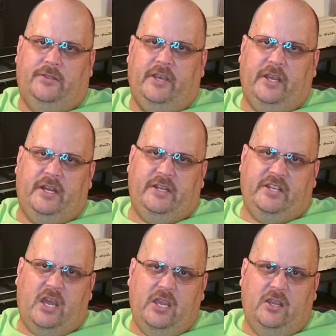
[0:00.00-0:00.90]
they're going to
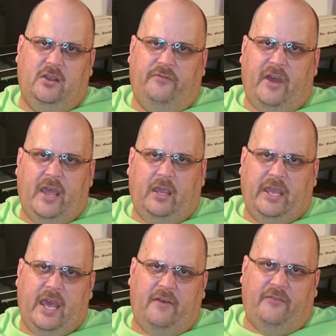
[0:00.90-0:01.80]
tell you
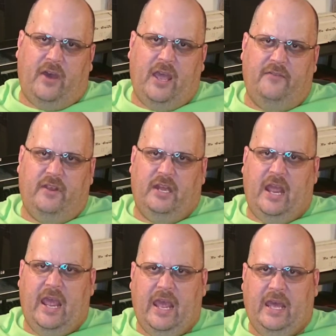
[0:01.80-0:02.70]
Cat 5
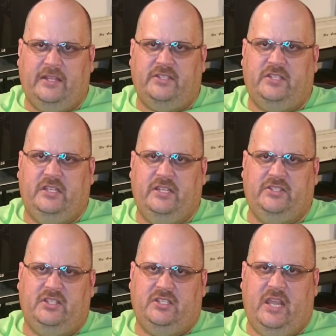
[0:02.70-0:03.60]
Enhanced
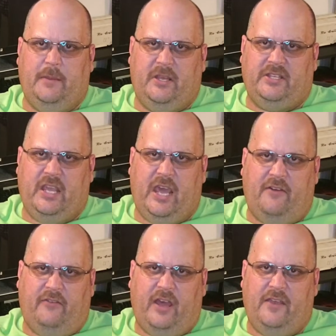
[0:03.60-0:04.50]
is the same as
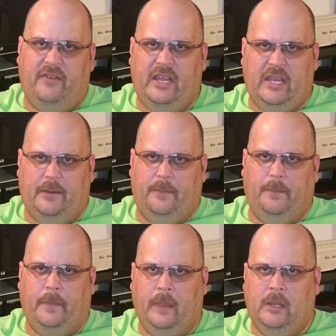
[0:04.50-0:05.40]
Cat 5e.
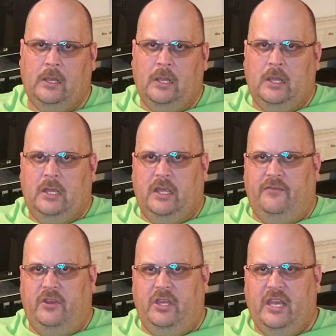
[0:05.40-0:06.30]

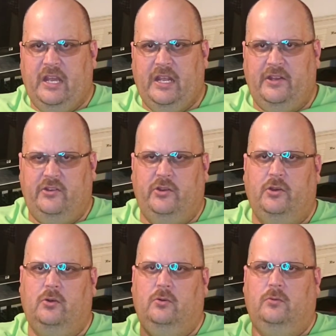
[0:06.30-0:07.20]
If you get
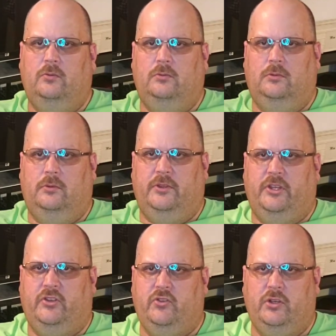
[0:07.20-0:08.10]
into
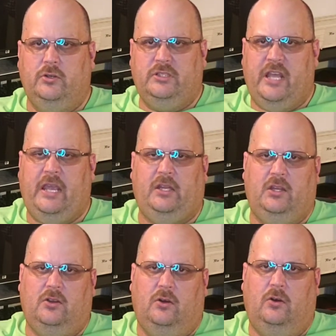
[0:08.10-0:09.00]
the true
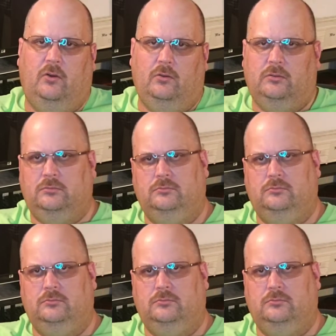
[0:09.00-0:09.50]
technical